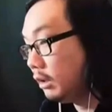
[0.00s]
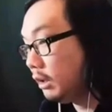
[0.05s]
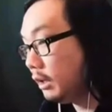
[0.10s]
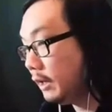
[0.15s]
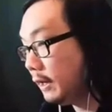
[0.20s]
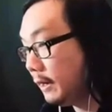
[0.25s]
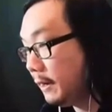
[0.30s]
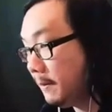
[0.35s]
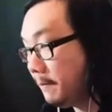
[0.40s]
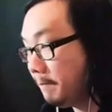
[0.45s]

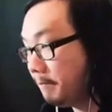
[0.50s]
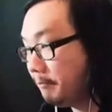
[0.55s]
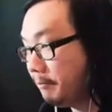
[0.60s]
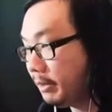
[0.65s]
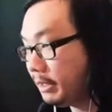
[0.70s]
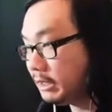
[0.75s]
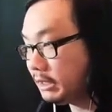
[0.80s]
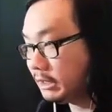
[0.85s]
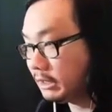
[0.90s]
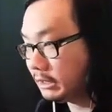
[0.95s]
Um,
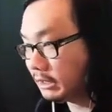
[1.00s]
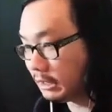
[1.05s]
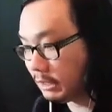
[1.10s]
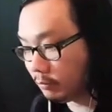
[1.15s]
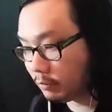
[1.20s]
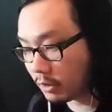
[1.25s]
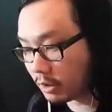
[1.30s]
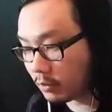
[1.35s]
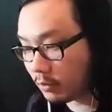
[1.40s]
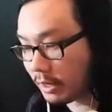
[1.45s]
but the
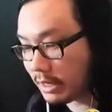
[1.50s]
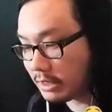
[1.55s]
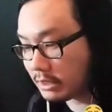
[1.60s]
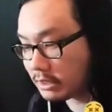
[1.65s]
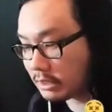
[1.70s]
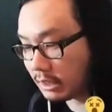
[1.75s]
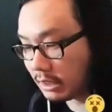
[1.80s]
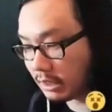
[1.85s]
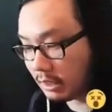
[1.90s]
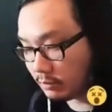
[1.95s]

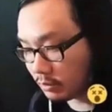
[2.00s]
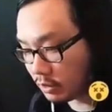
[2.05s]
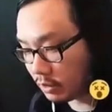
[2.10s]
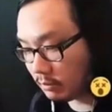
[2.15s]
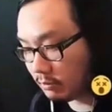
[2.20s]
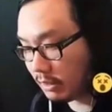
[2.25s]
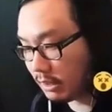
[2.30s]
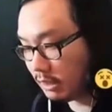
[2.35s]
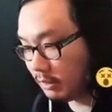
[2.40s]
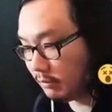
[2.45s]
request, and I'm sure
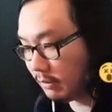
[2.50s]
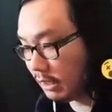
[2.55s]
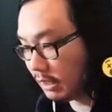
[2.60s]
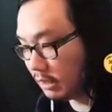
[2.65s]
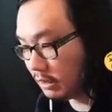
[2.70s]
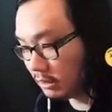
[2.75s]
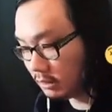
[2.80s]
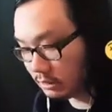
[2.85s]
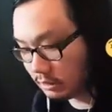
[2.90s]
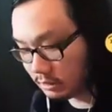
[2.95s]
many of
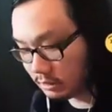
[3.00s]
my